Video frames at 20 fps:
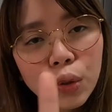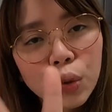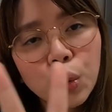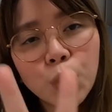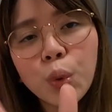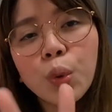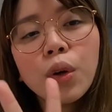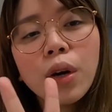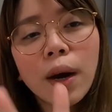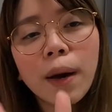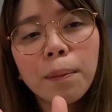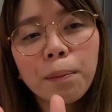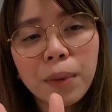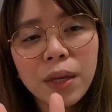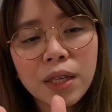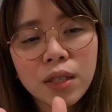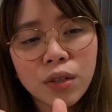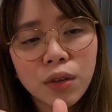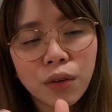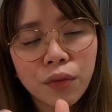two
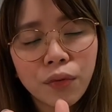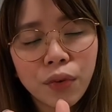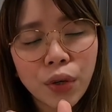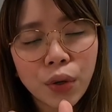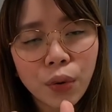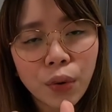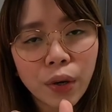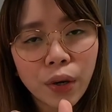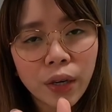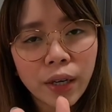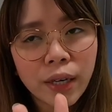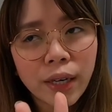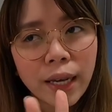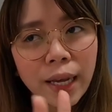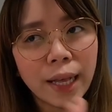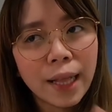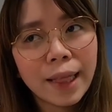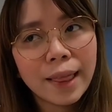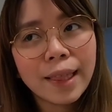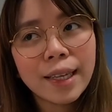copies of your
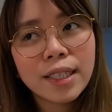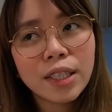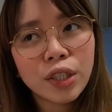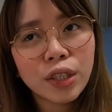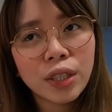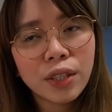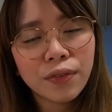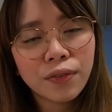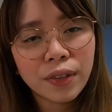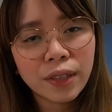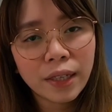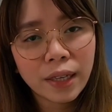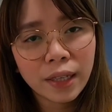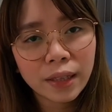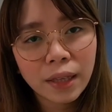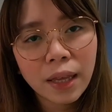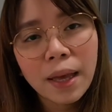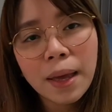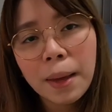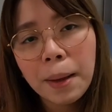health
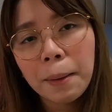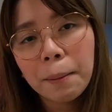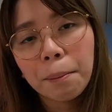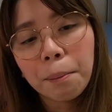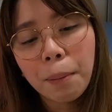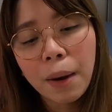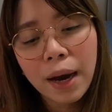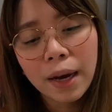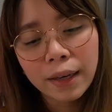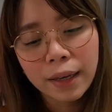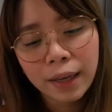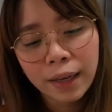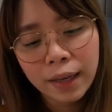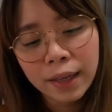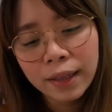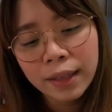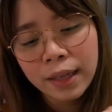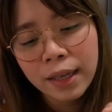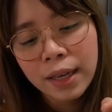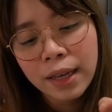certificate.
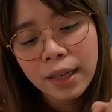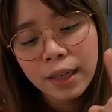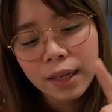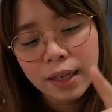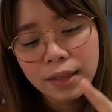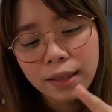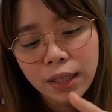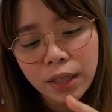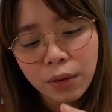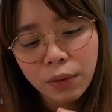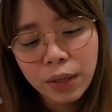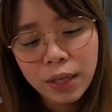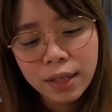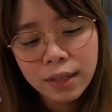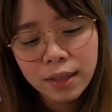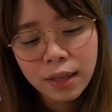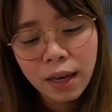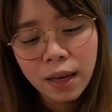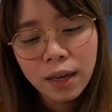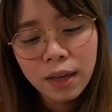Bakit? Kasi yung
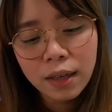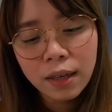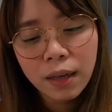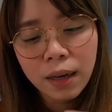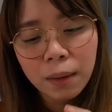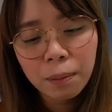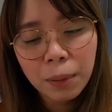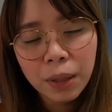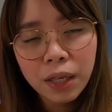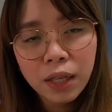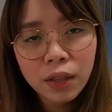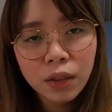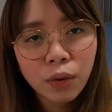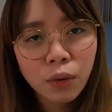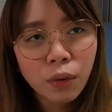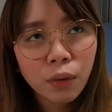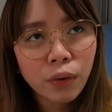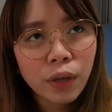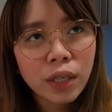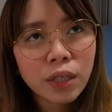isang copy
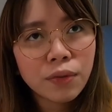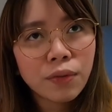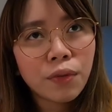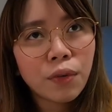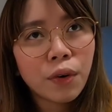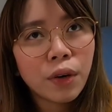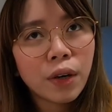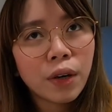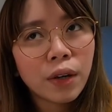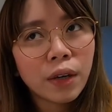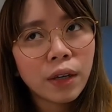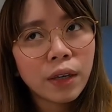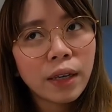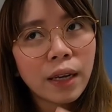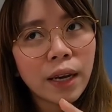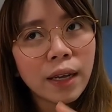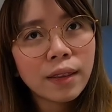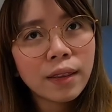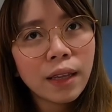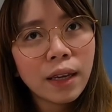nito is for
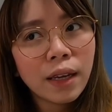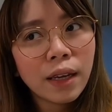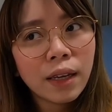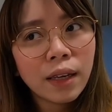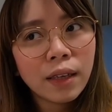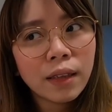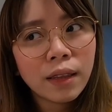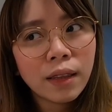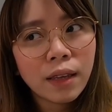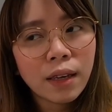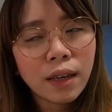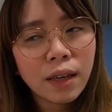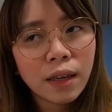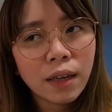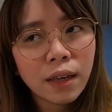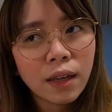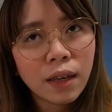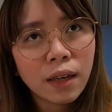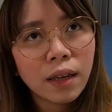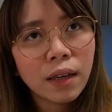getting
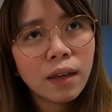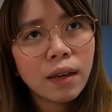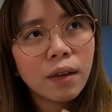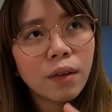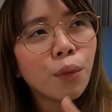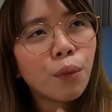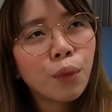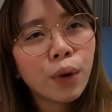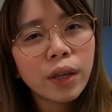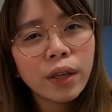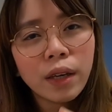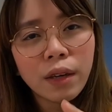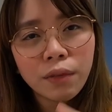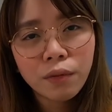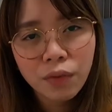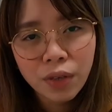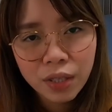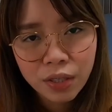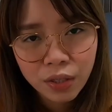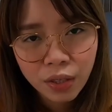the working
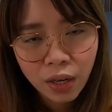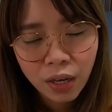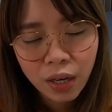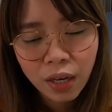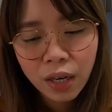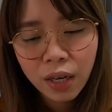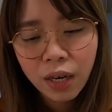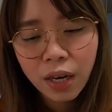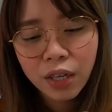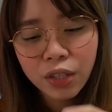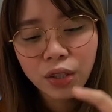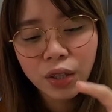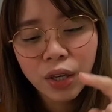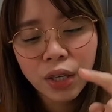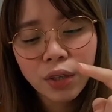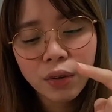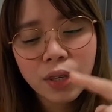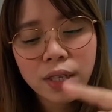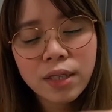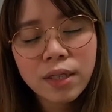visa, at
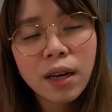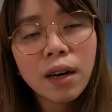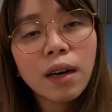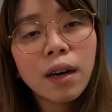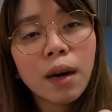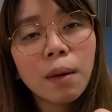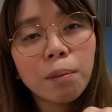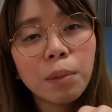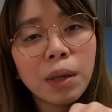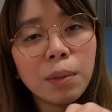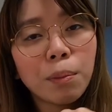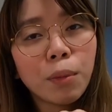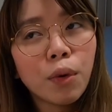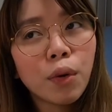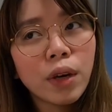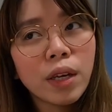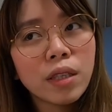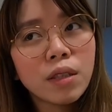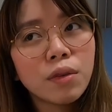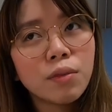saka yung isang copy po
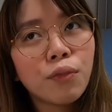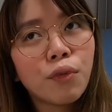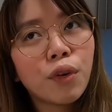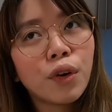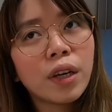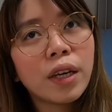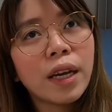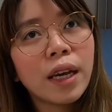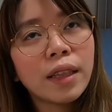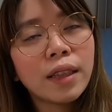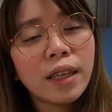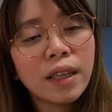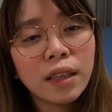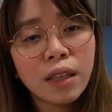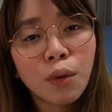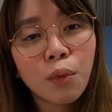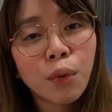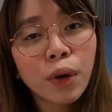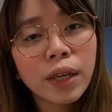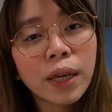is for getting
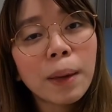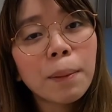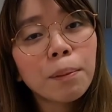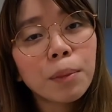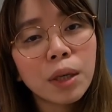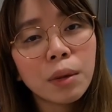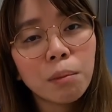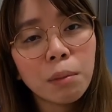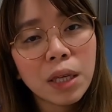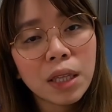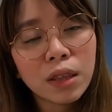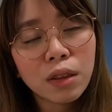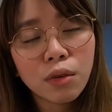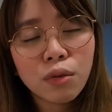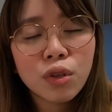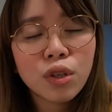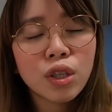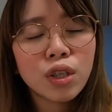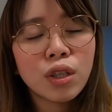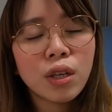the working permit
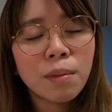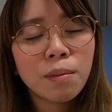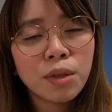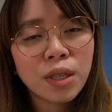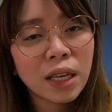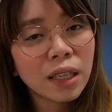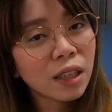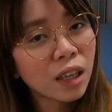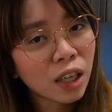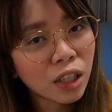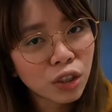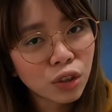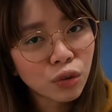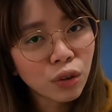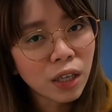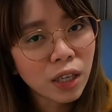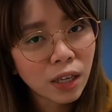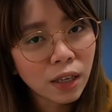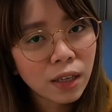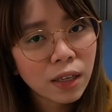dun sa job site
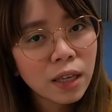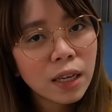country.